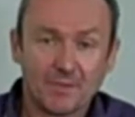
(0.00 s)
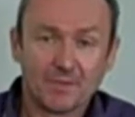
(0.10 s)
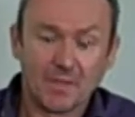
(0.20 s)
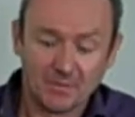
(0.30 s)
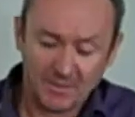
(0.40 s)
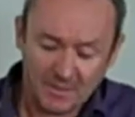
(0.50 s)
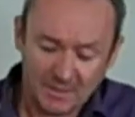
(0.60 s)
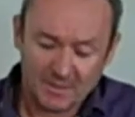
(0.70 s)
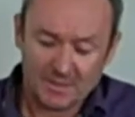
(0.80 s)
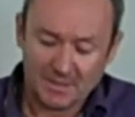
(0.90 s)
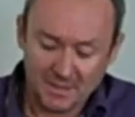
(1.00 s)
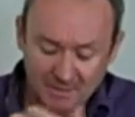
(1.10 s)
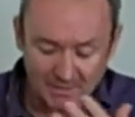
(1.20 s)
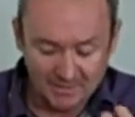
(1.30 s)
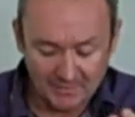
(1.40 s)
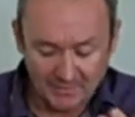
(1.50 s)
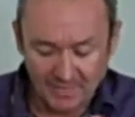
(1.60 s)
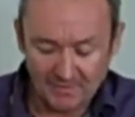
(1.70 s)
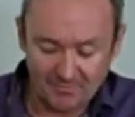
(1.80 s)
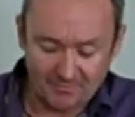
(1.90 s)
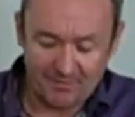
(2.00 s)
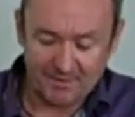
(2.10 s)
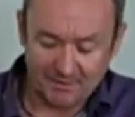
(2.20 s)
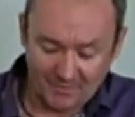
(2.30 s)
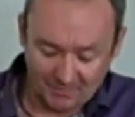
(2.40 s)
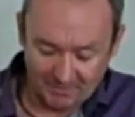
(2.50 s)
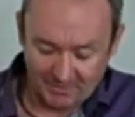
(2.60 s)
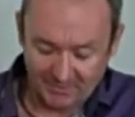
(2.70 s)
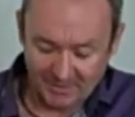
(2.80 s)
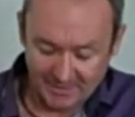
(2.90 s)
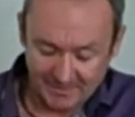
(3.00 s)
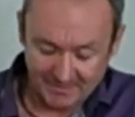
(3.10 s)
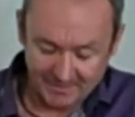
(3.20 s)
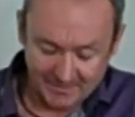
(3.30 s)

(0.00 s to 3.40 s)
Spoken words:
So, it's seen very seriously here.